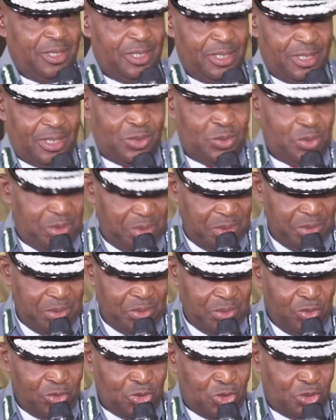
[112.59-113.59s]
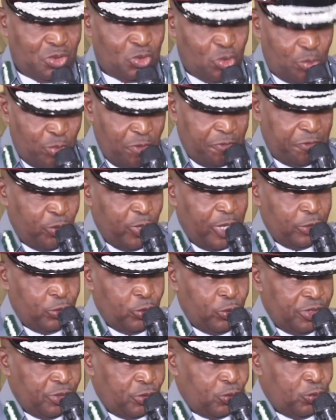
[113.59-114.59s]
is what some of you are
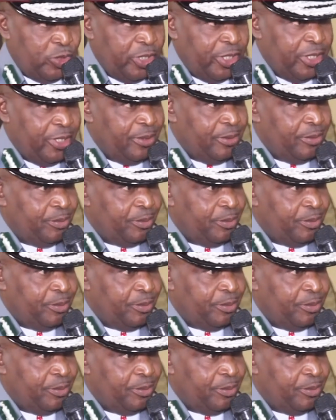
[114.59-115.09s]
doing today.